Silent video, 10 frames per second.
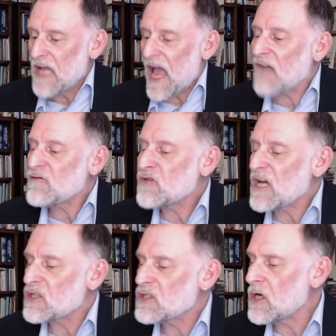have you
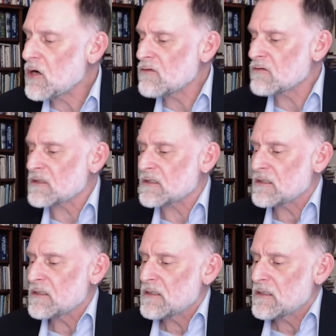not known
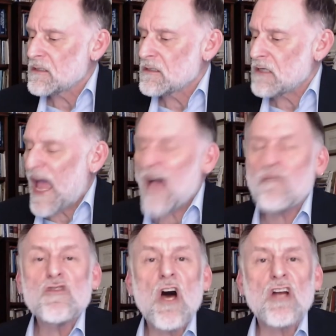
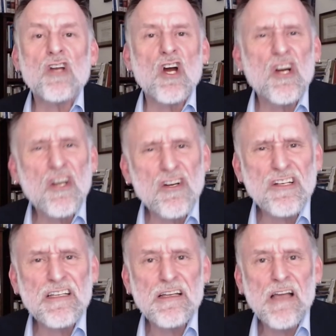have you not
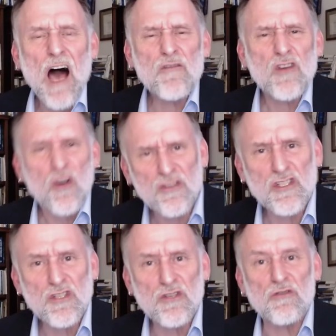heard of
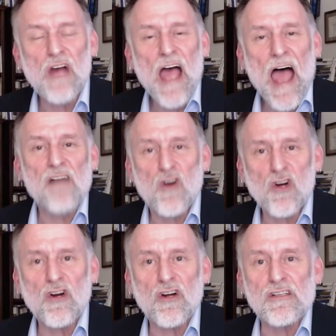course, you have
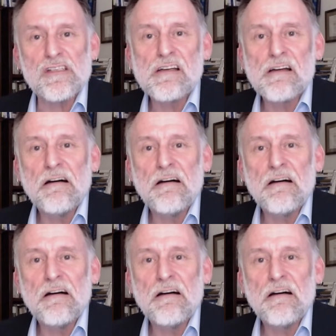heard